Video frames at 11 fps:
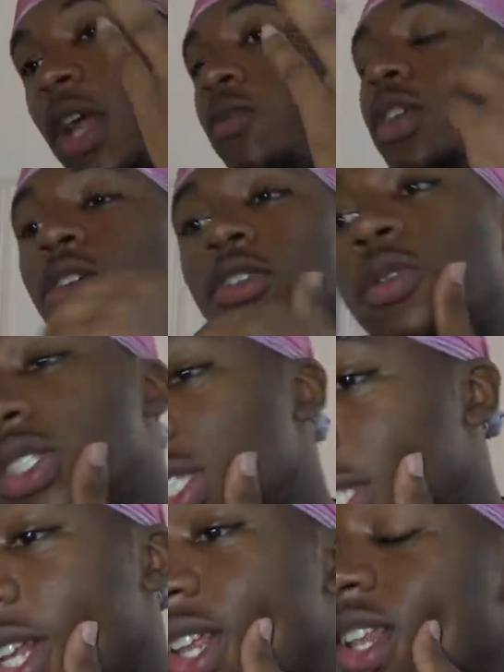I really don't know what she
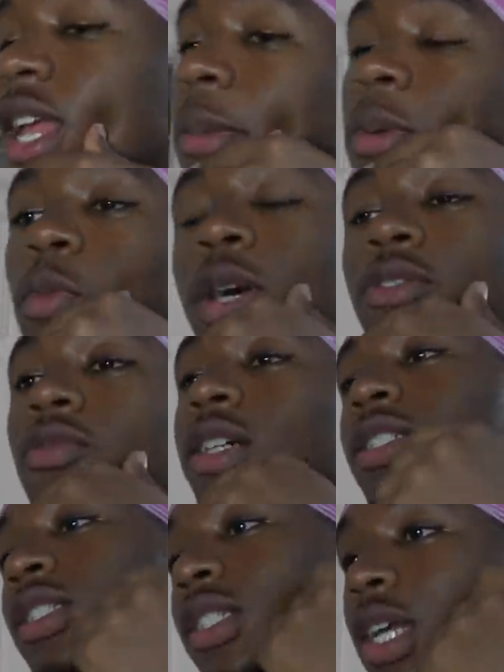said. Anything, but we're about to
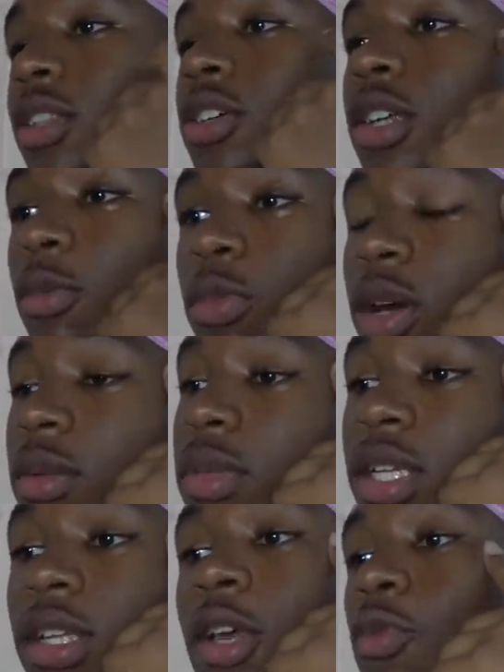rush this together. And we're about to
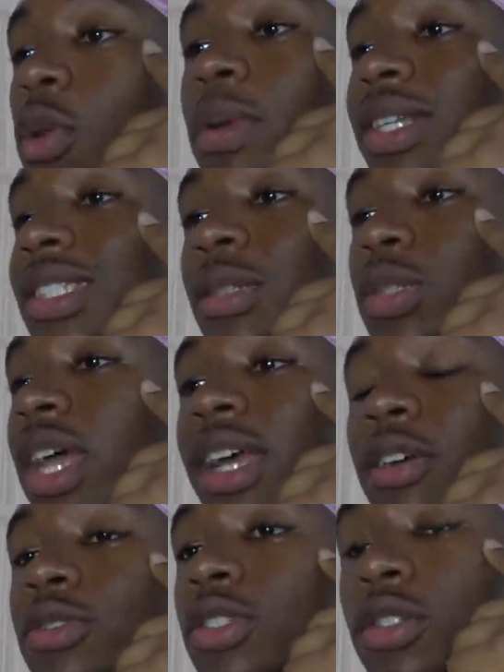make, we probably see what the heck
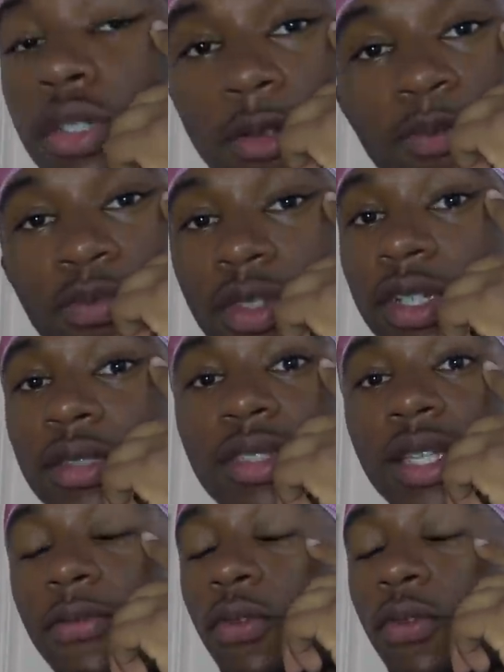goes on. You know what I'm saying?